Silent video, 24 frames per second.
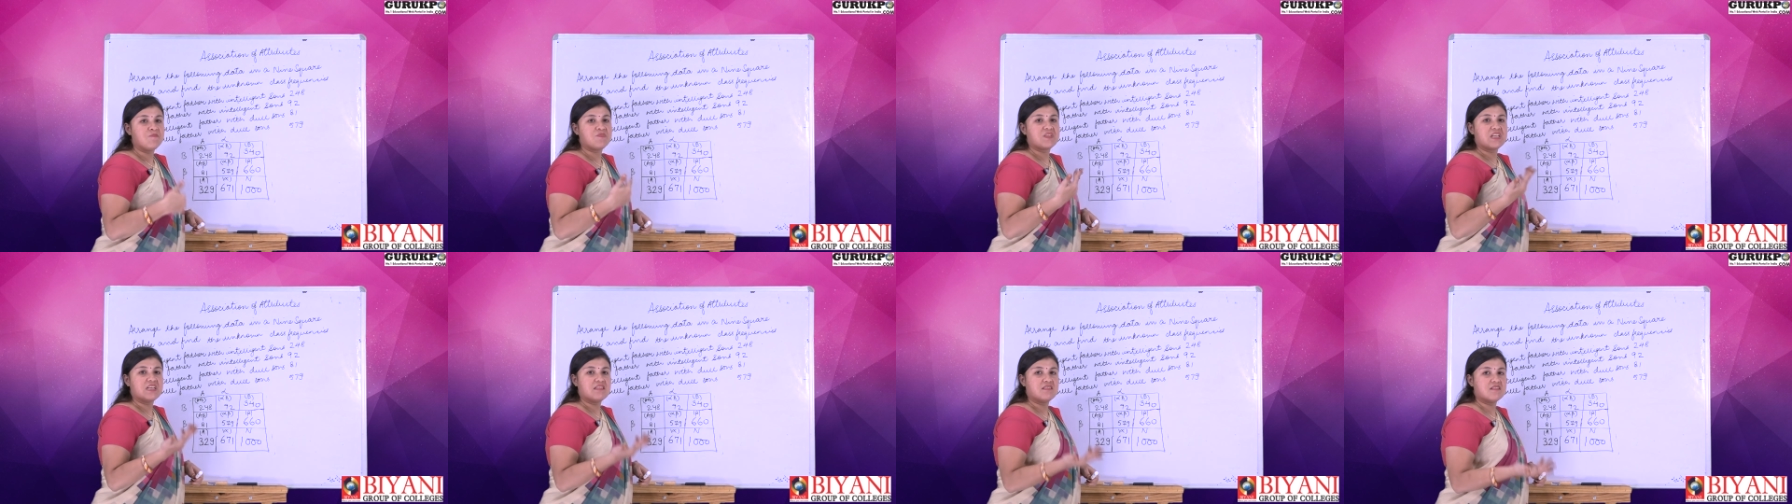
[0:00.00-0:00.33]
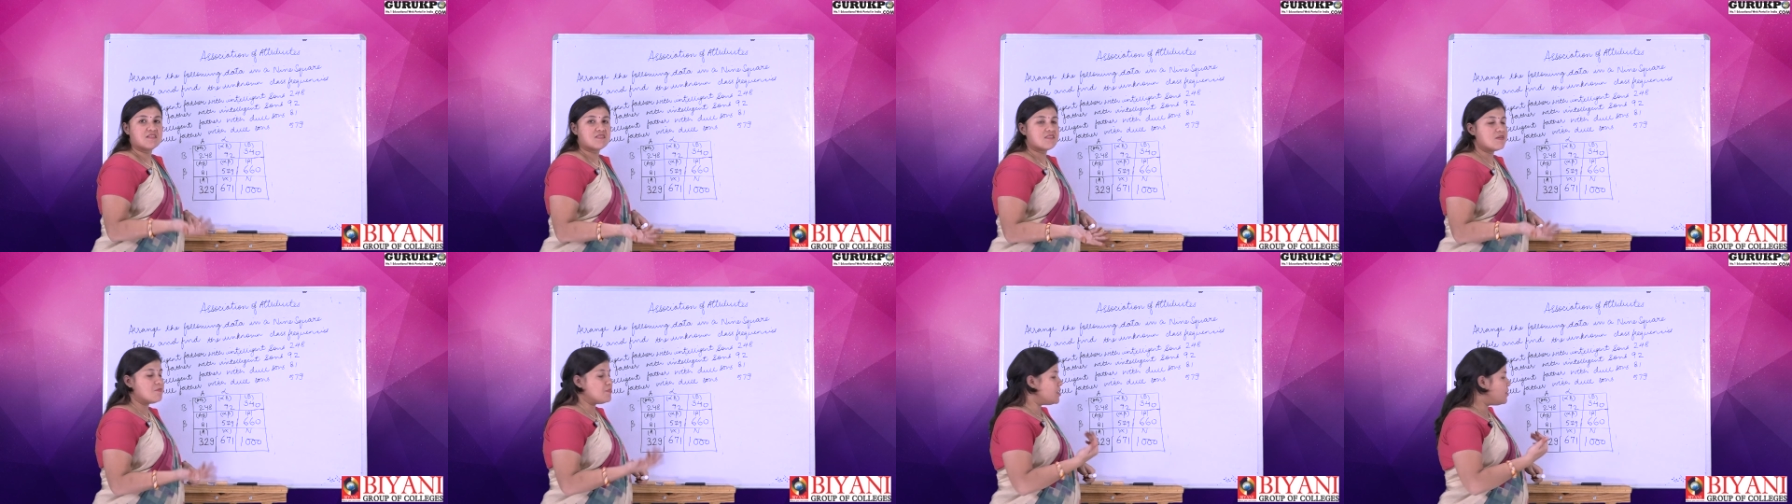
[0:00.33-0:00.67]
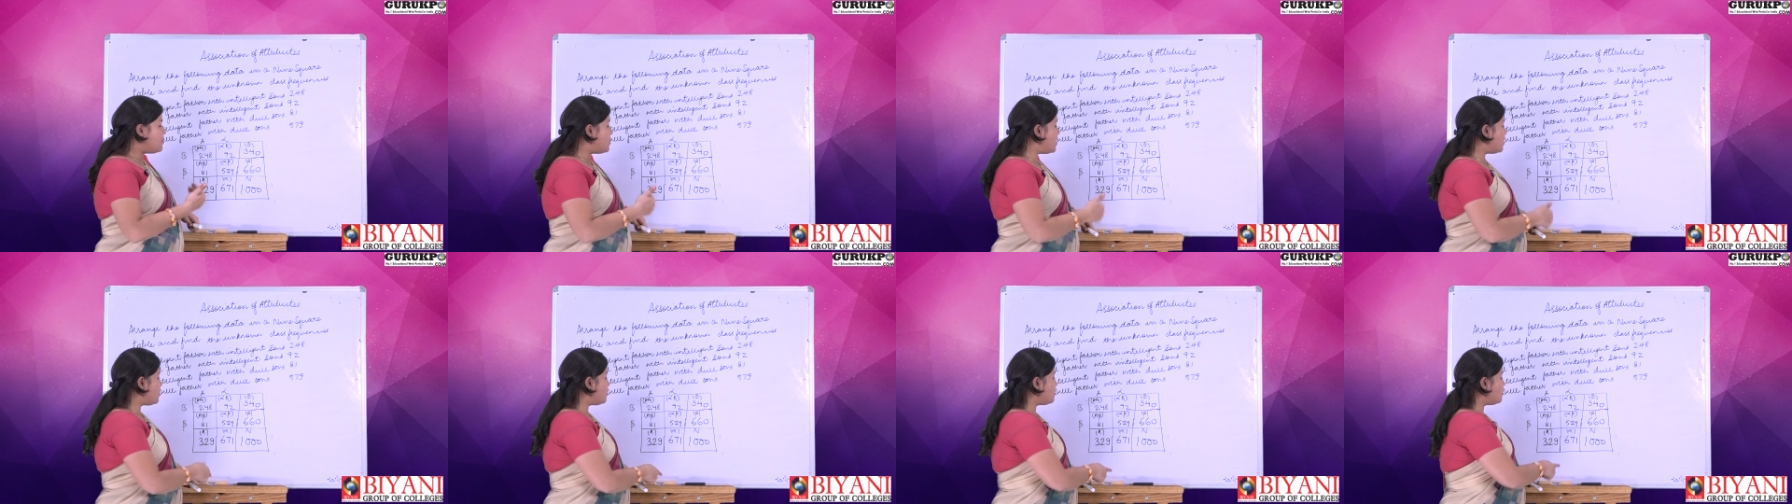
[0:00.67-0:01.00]
In the similar
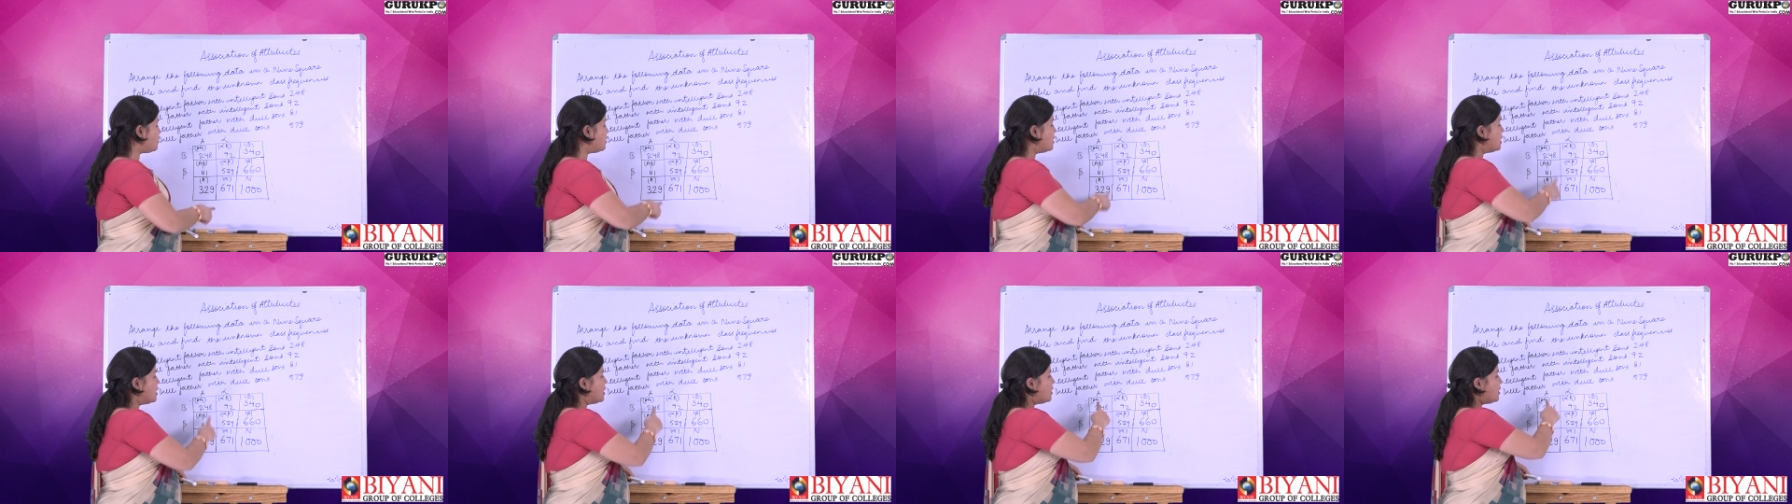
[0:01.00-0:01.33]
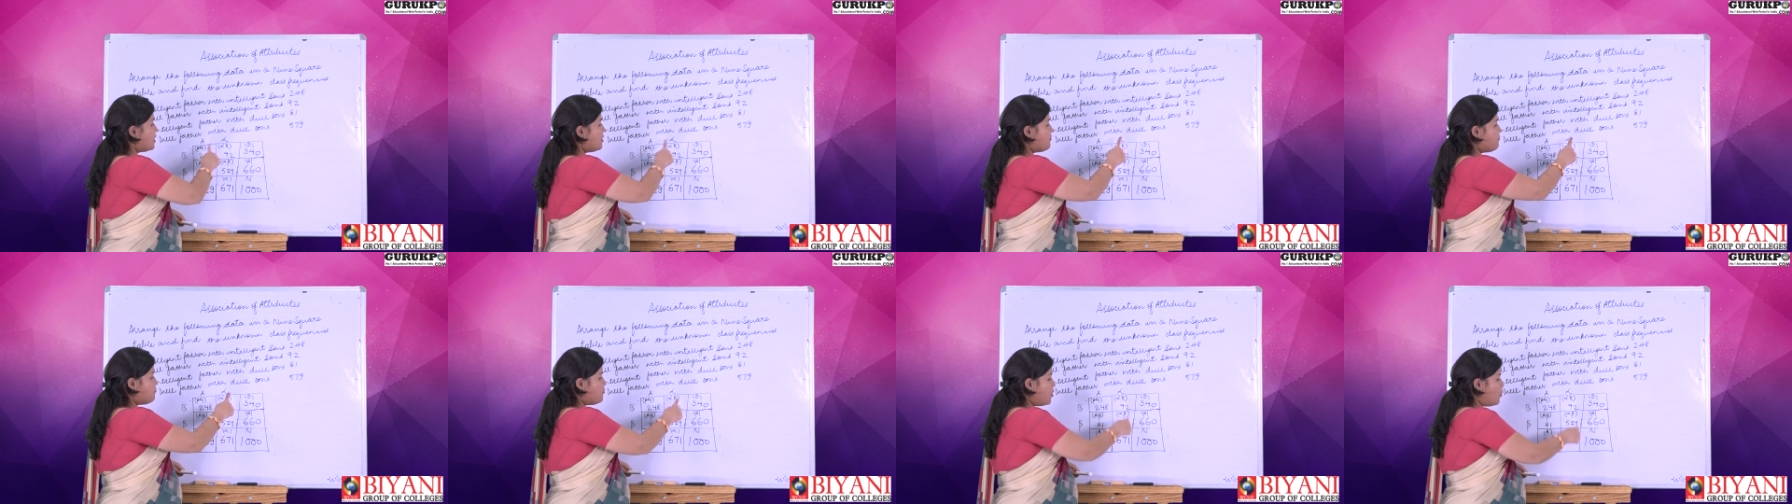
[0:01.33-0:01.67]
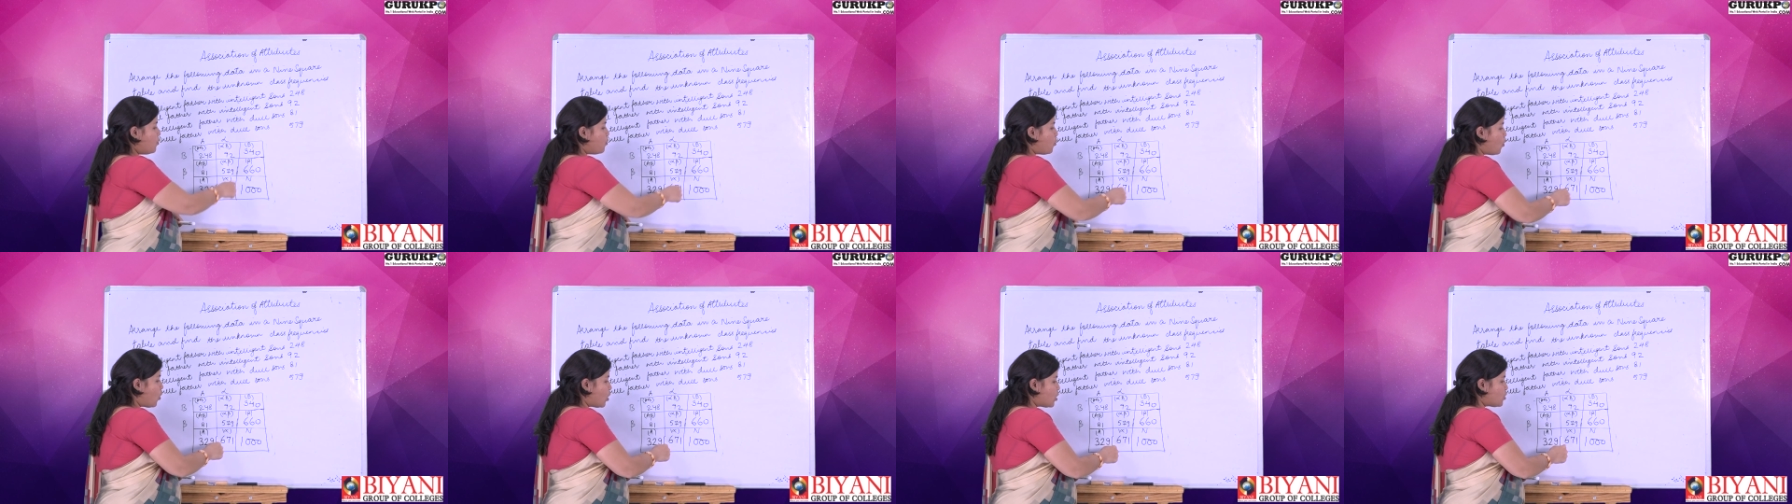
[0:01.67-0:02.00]
manner, if we
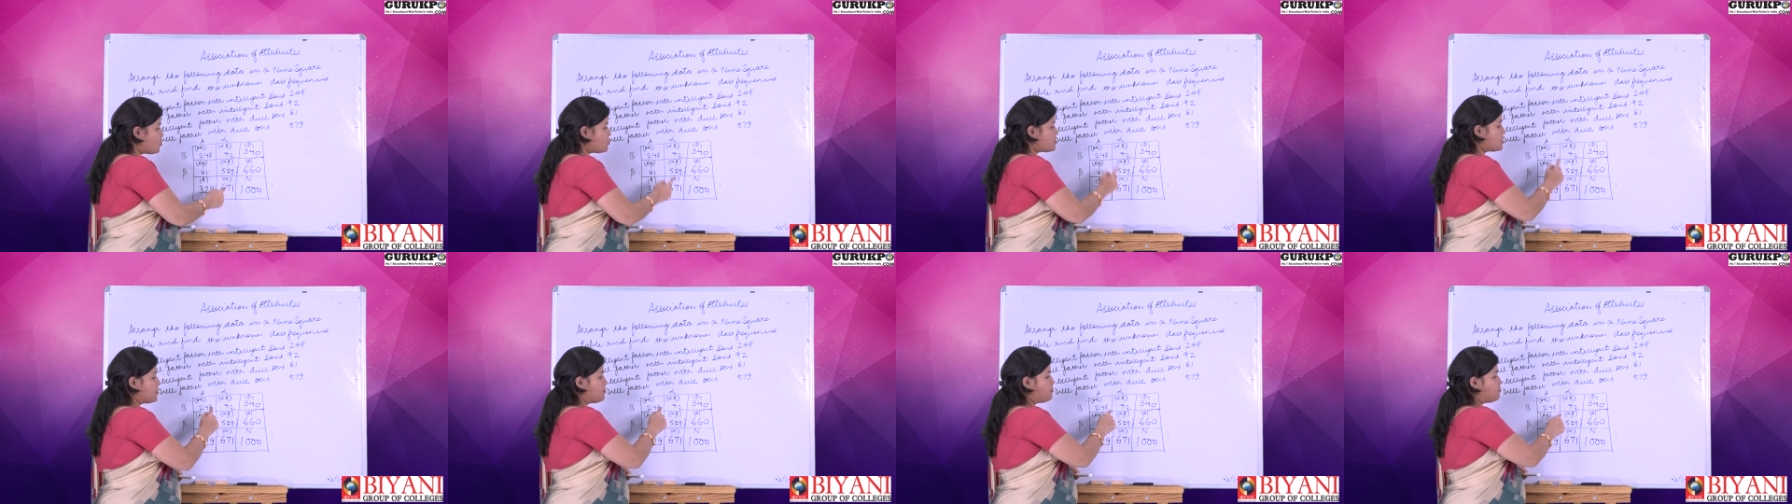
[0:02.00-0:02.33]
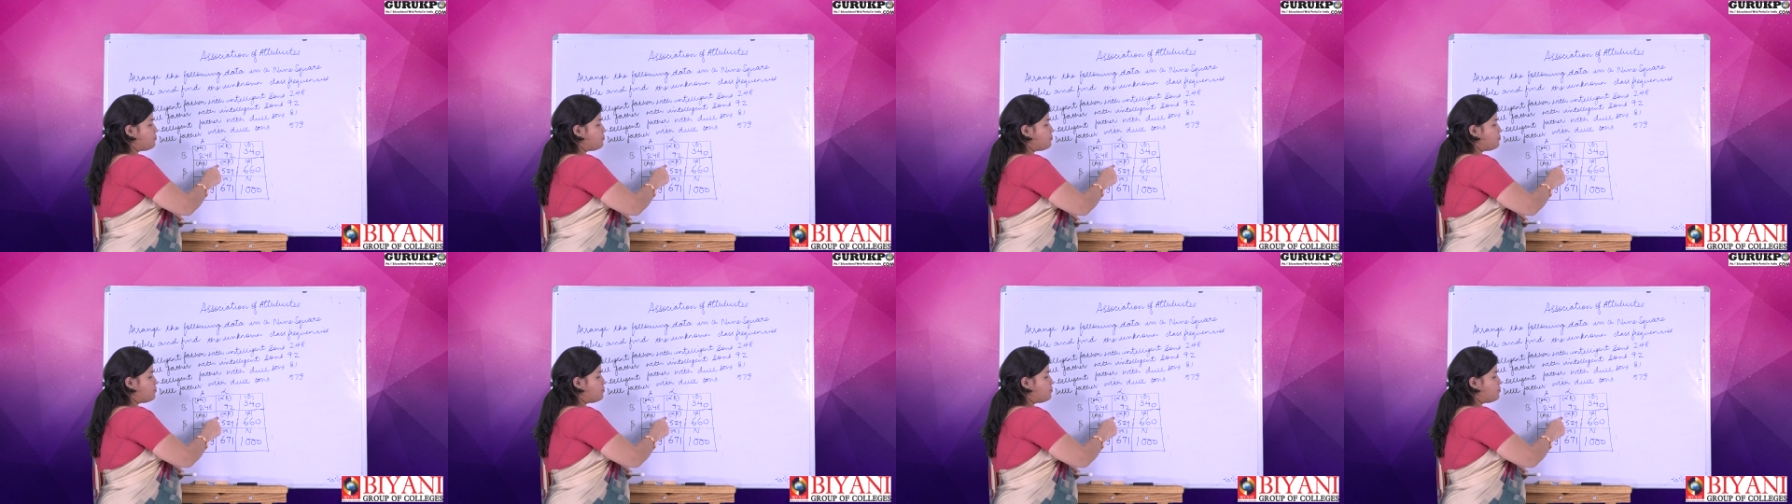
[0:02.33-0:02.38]
want to